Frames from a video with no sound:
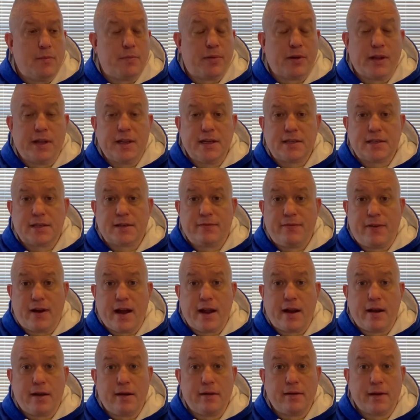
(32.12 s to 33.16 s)
police,
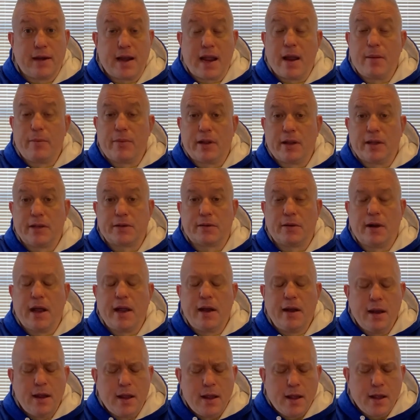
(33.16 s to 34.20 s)
fire, and ambulance,
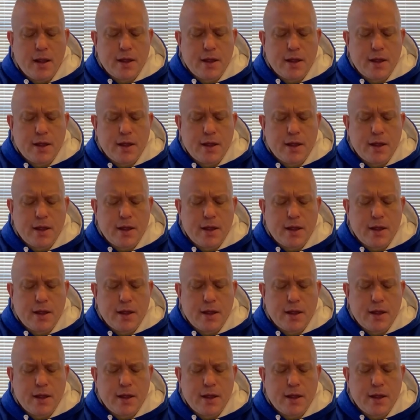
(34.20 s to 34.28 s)
right?